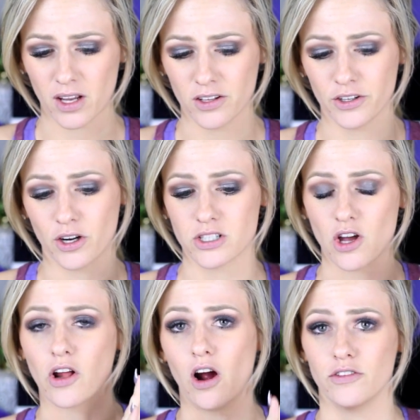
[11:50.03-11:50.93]
you know, it's
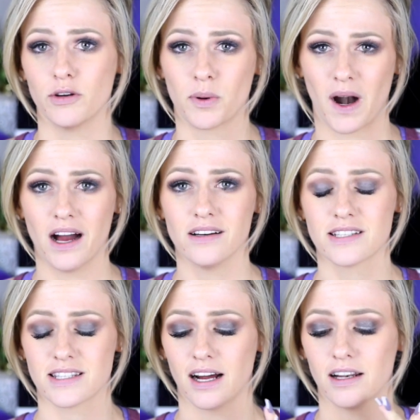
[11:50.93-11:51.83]
not
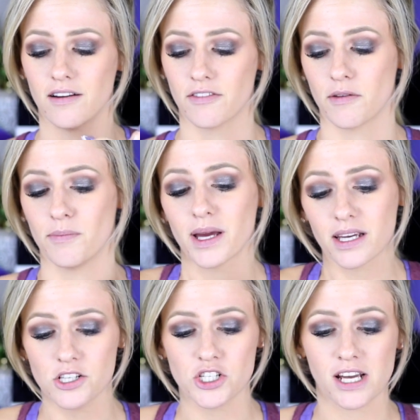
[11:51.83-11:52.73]
overpriced. I love the
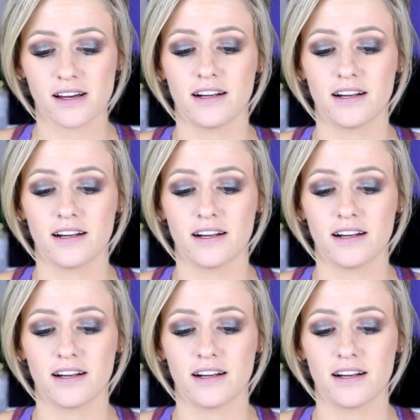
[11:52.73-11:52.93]
packaging.